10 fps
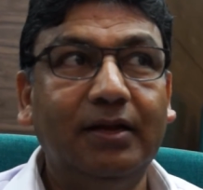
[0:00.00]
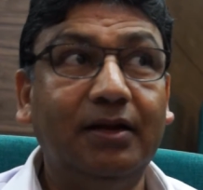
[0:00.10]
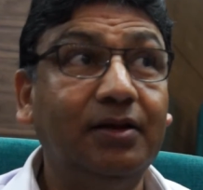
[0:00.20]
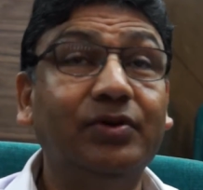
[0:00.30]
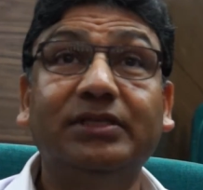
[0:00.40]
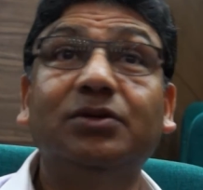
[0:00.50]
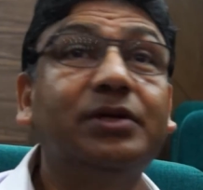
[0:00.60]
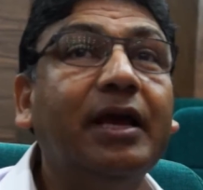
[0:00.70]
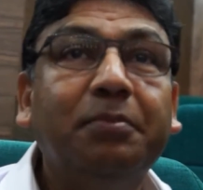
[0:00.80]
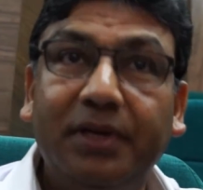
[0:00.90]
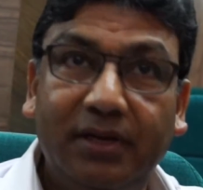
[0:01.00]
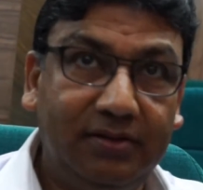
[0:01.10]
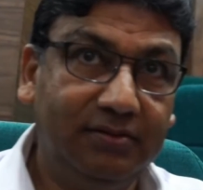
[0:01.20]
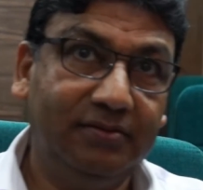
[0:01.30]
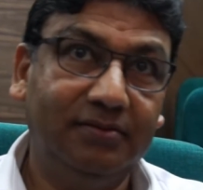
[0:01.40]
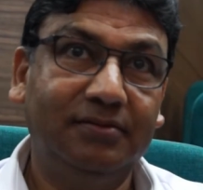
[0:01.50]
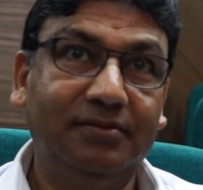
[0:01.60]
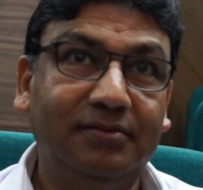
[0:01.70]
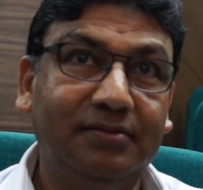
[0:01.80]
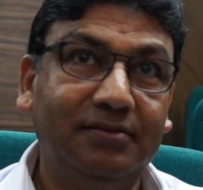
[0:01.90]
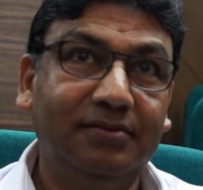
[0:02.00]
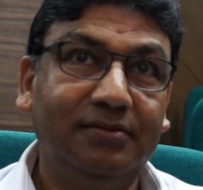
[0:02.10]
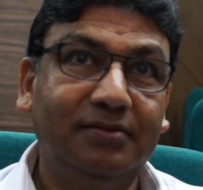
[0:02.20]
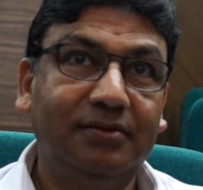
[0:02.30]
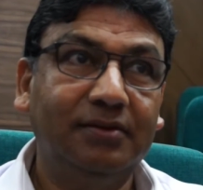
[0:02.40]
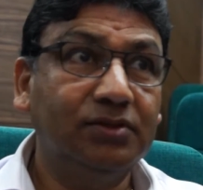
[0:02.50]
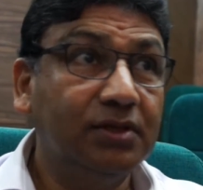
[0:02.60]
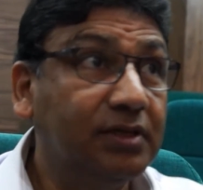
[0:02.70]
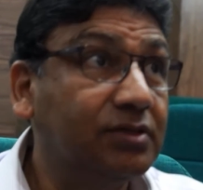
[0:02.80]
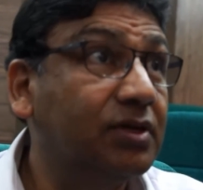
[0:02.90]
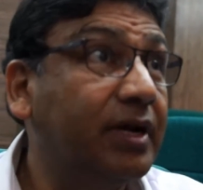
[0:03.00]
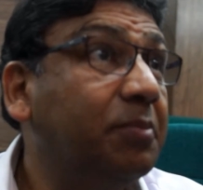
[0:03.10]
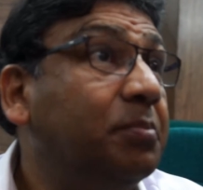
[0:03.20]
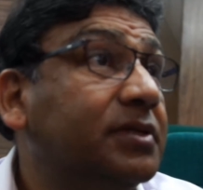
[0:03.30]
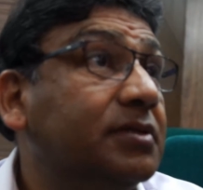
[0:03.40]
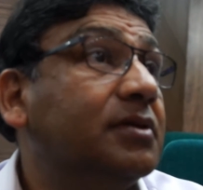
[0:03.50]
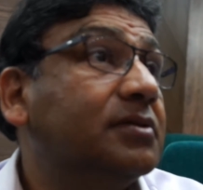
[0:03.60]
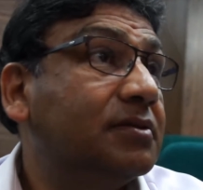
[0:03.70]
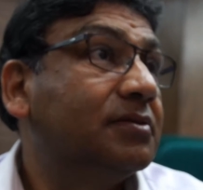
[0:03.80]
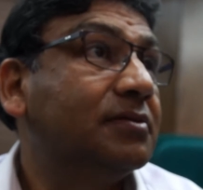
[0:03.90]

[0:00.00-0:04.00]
and he was not happy. He said, scrap business.